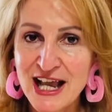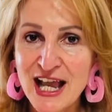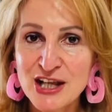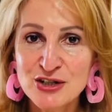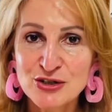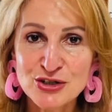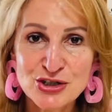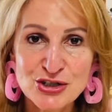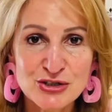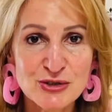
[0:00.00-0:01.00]
and you're not
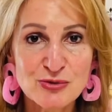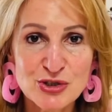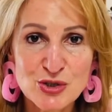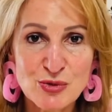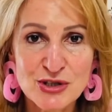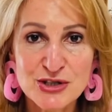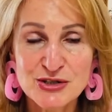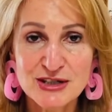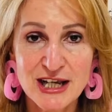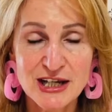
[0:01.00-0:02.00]
sure which ones to
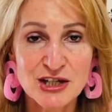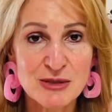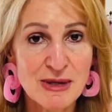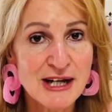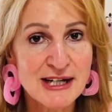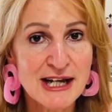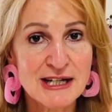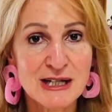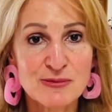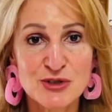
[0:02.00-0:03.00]
take, and you might
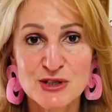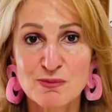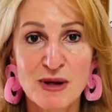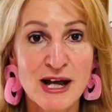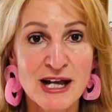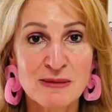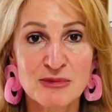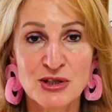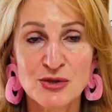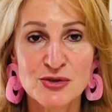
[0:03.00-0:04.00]
end up just buying
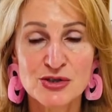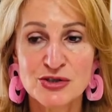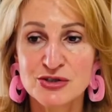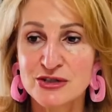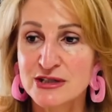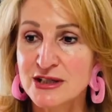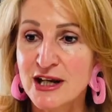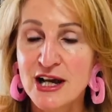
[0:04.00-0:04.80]
because you just